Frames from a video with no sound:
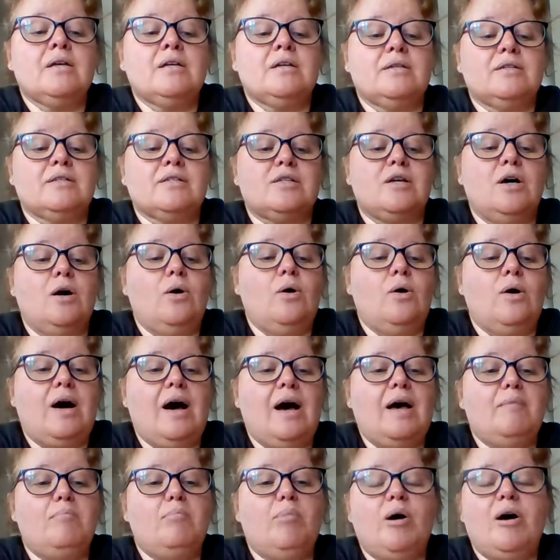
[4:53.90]
So
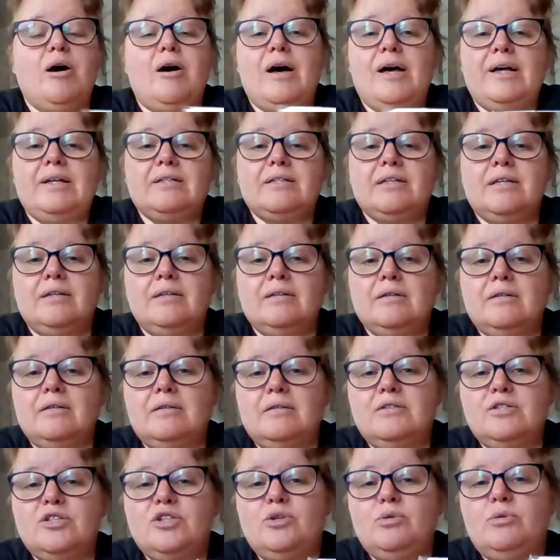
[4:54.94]
I bought
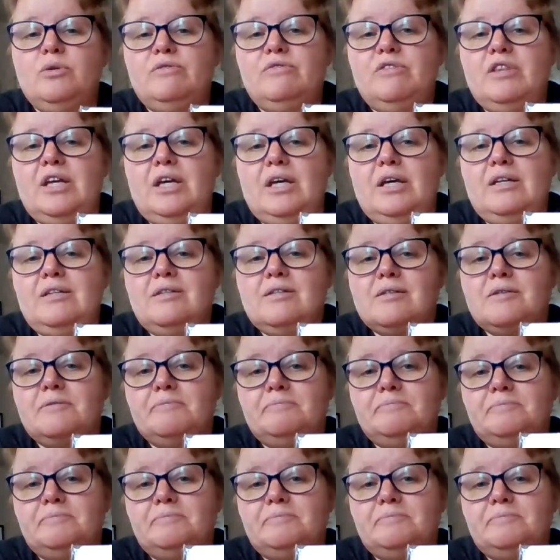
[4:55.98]
2 of these